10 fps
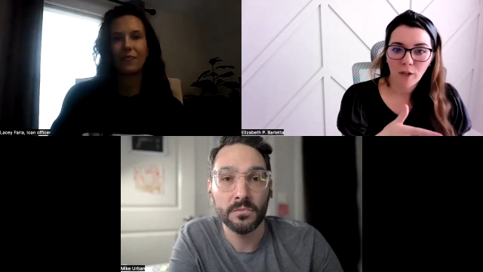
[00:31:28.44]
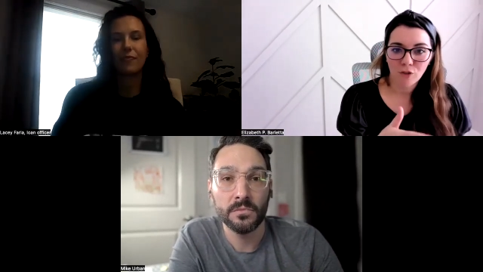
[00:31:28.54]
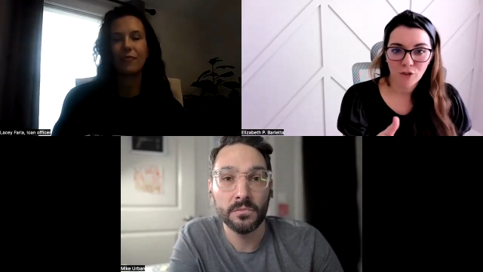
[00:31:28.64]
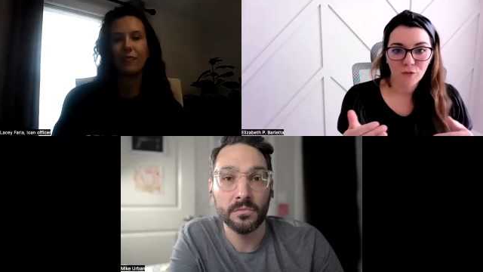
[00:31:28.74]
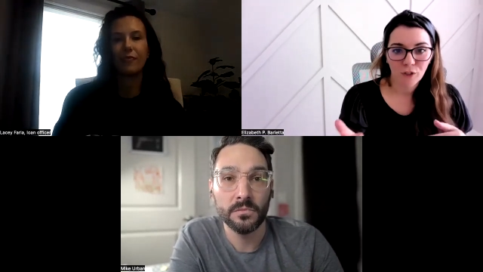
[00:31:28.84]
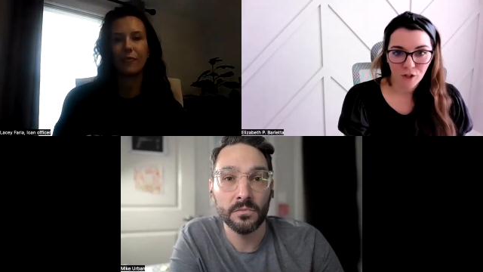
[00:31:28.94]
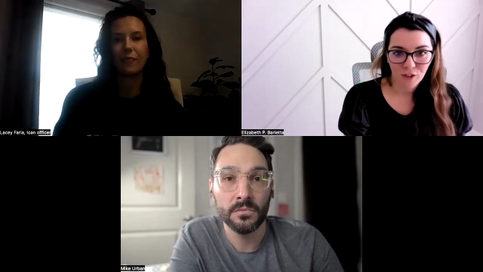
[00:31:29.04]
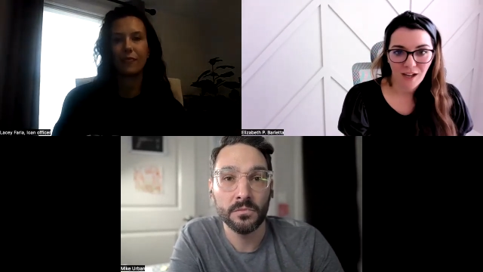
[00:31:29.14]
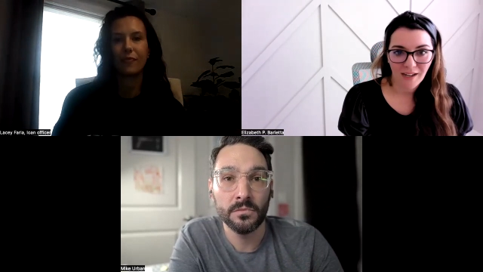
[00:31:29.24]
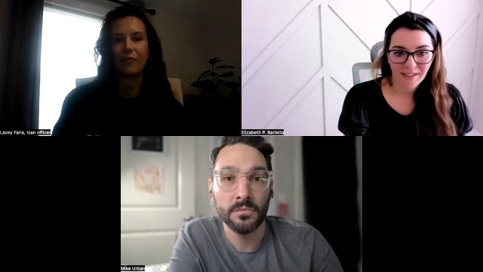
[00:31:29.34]
Speaker 1: what you do for your
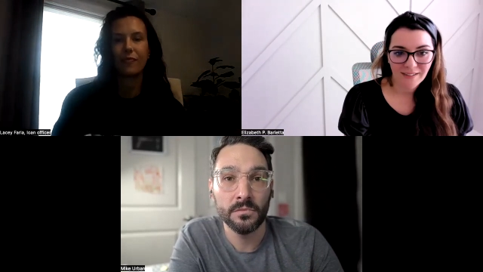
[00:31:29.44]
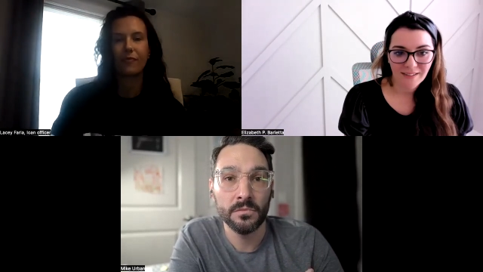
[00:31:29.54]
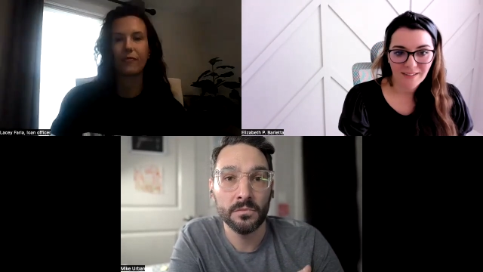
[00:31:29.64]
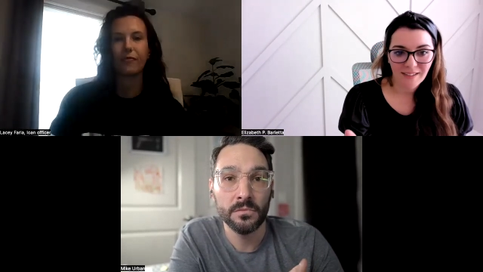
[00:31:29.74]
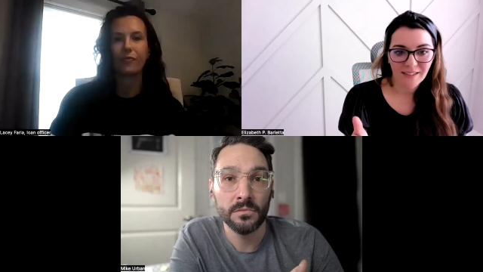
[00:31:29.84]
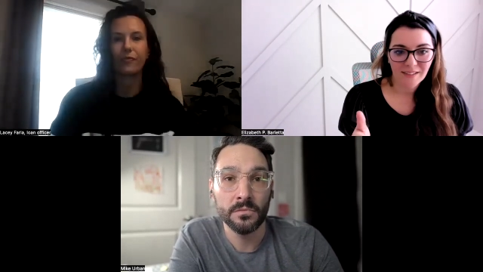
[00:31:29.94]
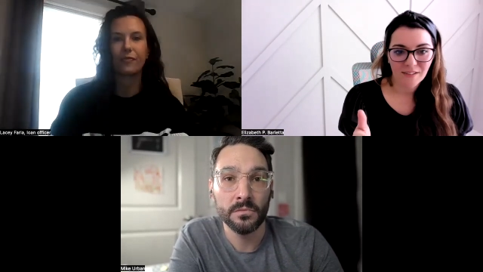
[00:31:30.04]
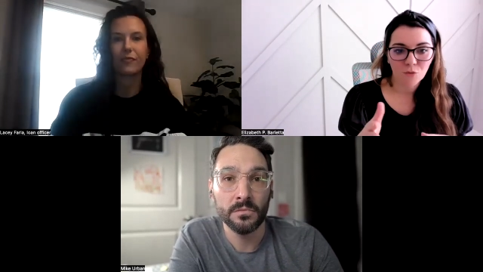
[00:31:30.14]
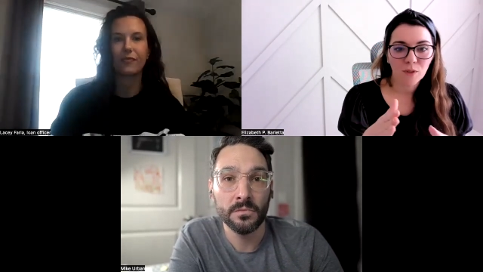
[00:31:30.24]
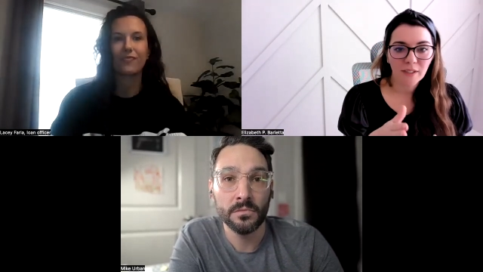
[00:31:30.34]
clients
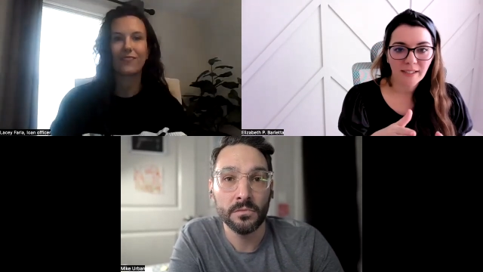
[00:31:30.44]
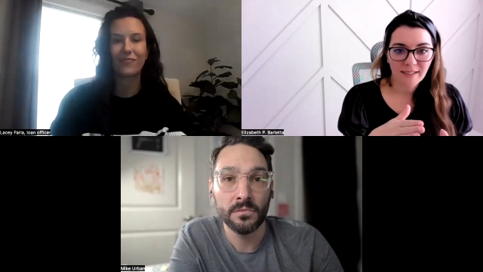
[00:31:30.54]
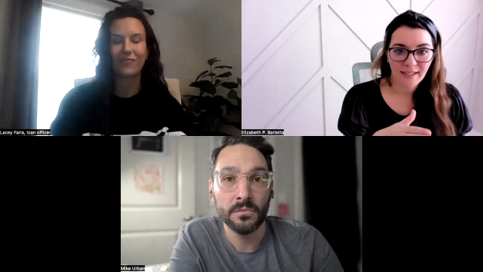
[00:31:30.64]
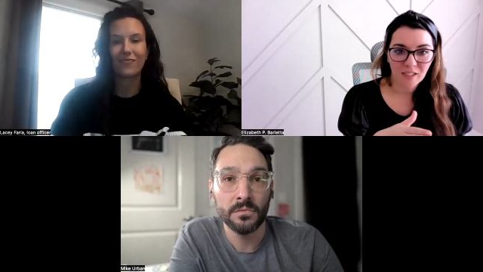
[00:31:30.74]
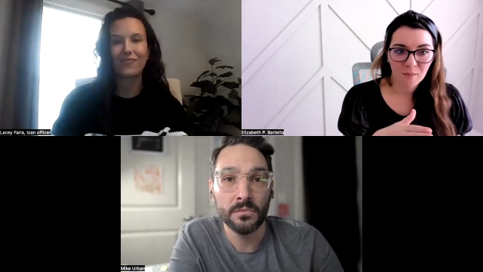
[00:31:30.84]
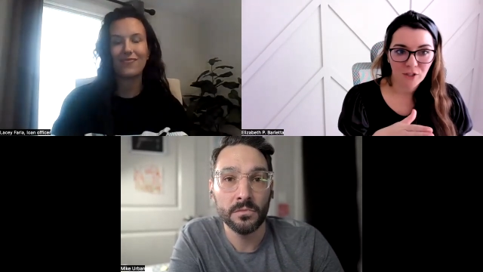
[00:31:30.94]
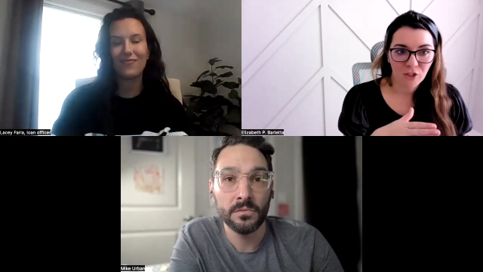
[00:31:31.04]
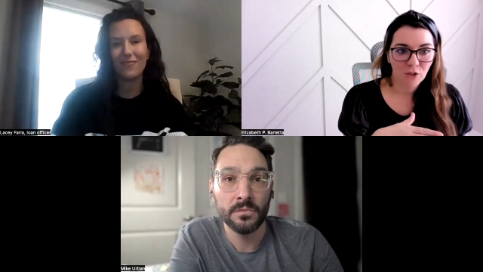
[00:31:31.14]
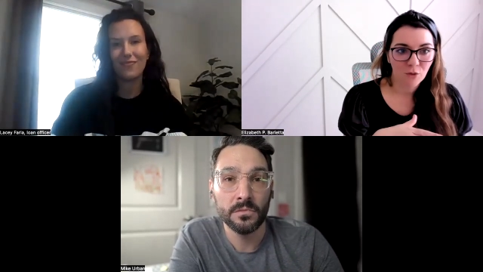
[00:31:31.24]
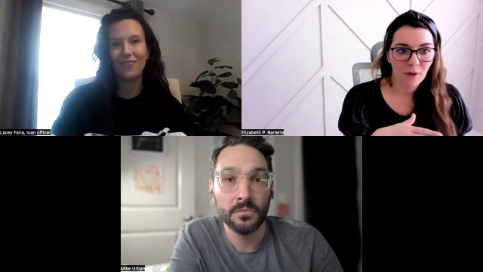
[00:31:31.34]
is really a testament to
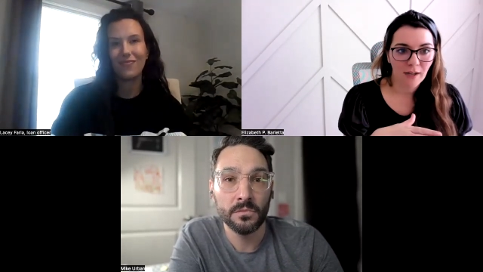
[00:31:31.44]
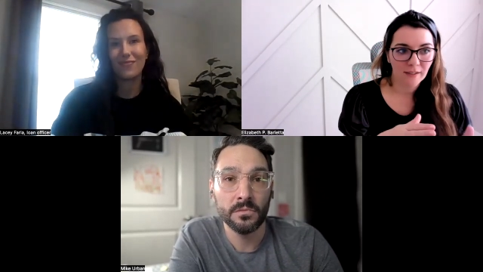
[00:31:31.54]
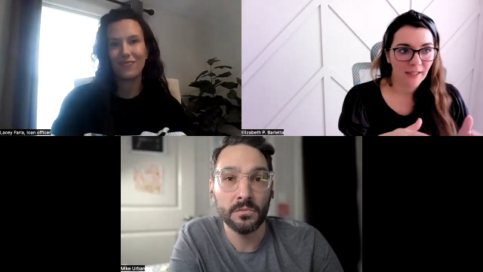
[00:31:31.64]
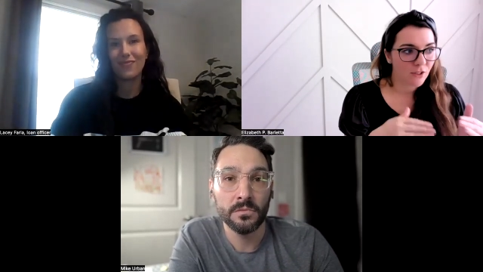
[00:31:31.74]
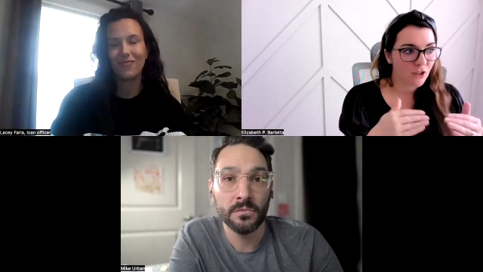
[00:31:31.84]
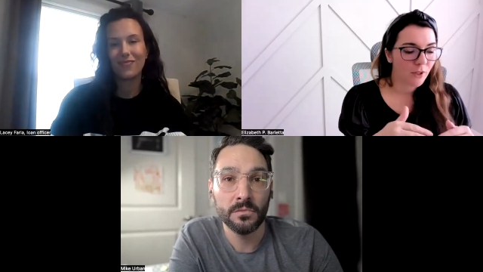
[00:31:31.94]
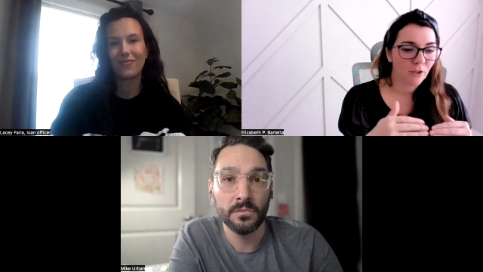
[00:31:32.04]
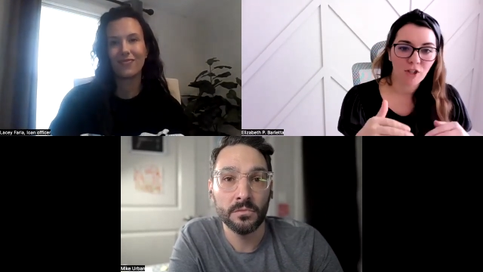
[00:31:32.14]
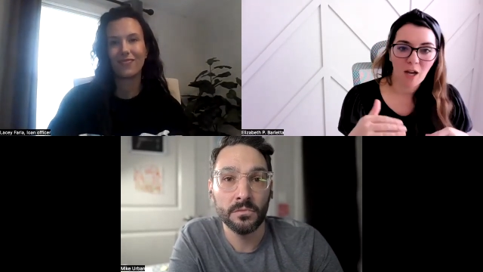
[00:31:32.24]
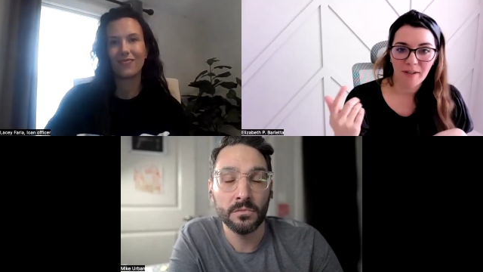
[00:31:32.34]
you and like doing your
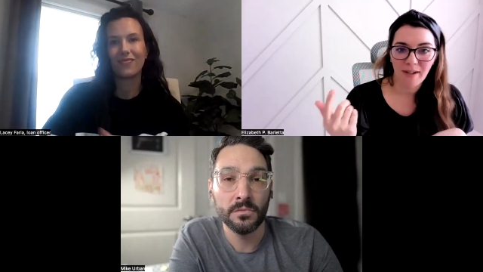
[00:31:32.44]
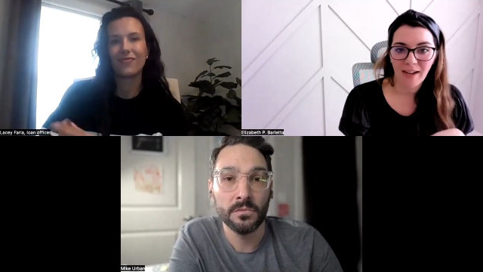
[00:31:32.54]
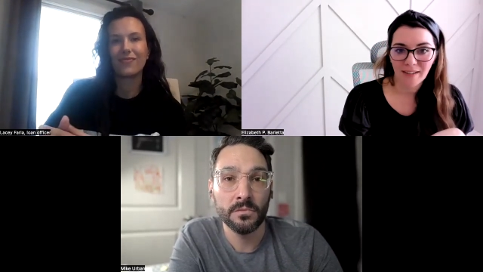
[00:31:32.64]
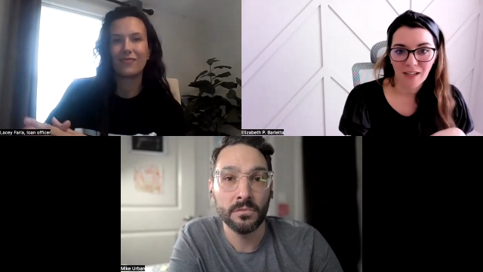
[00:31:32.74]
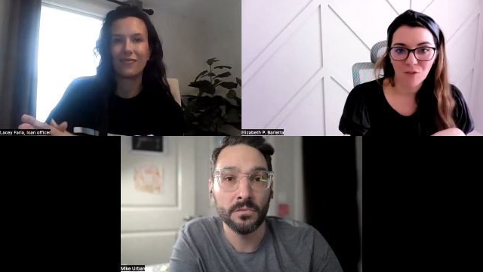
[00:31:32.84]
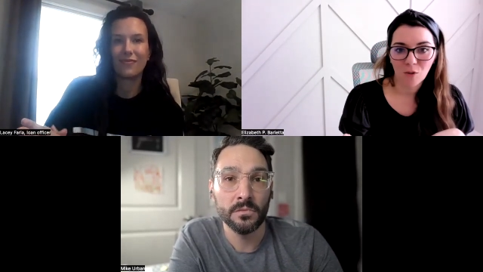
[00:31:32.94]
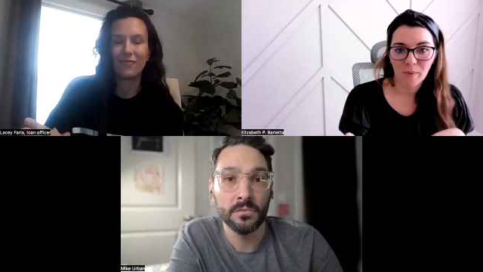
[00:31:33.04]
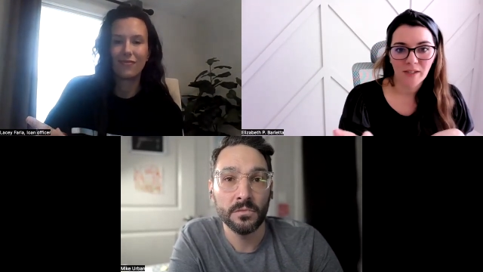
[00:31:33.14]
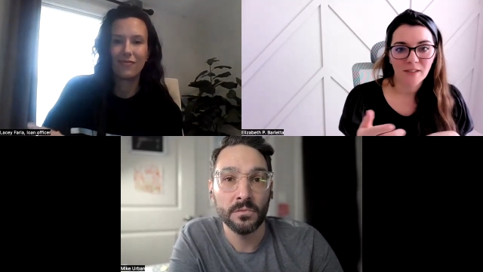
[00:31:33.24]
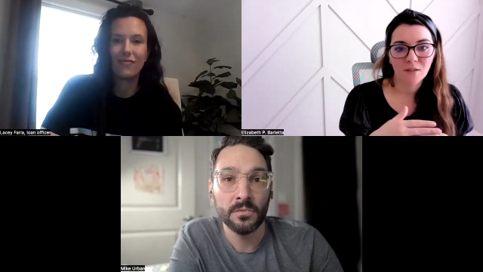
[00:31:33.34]
job at a high level
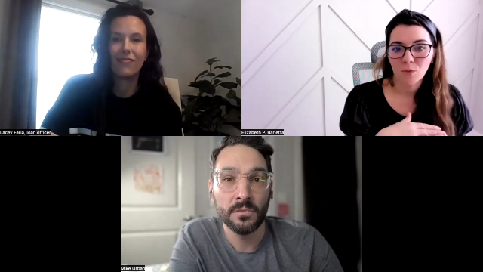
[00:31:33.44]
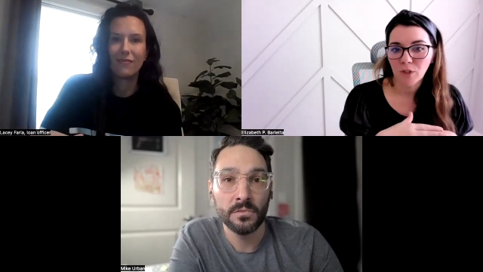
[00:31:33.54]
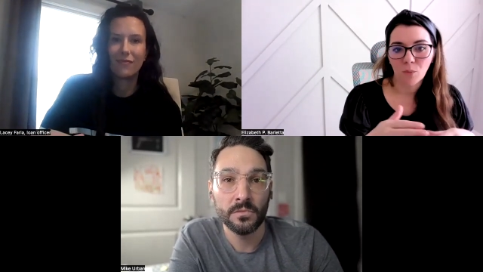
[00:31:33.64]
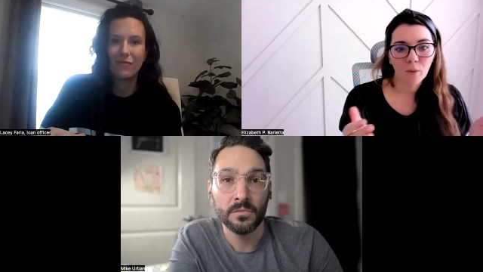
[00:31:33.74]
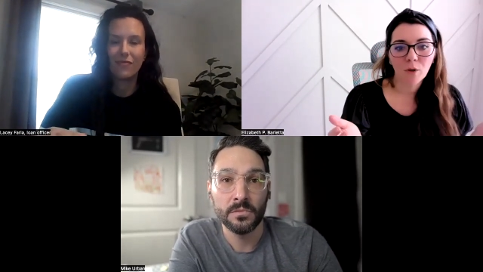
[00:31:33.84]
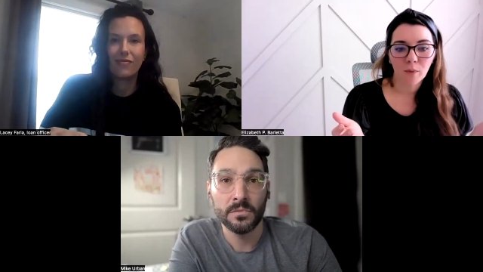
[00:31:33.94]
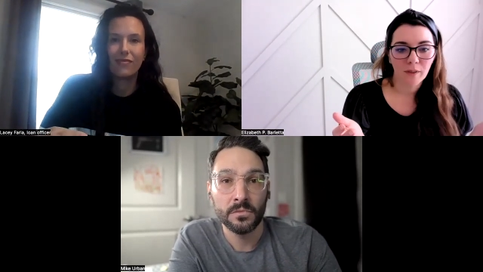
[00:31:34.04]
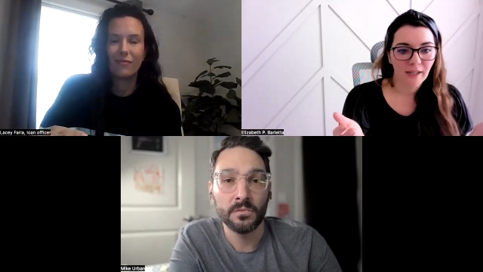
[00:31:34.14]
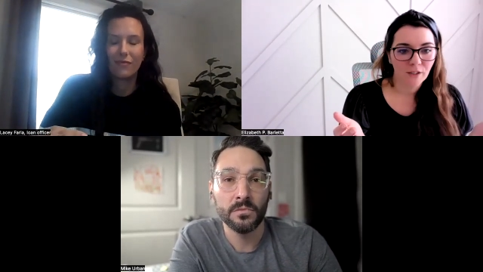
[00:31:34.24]
because you know we work with